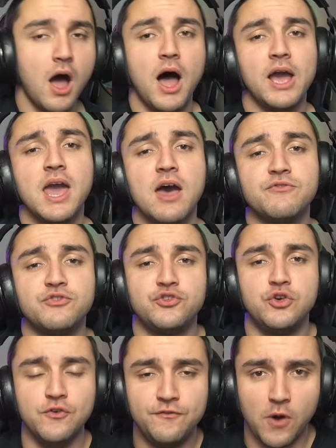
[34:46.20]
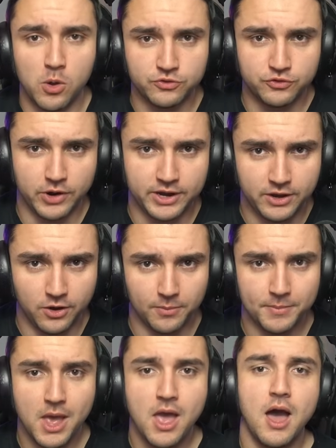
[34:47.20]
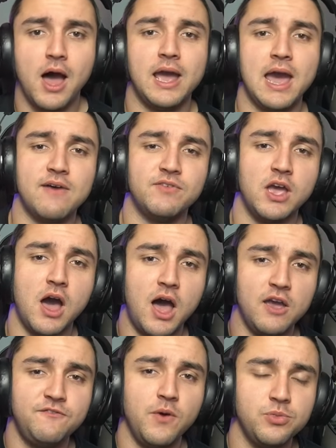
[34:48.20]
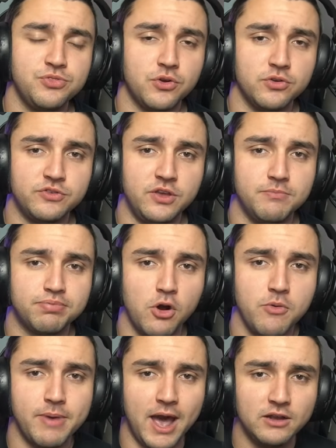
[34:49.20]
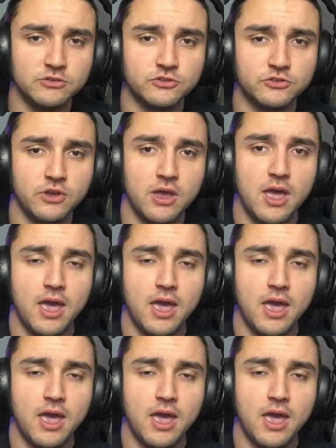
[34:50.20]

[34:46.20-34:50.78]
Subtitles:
I have two phones right here. I have a iPhone 13 Pro Max,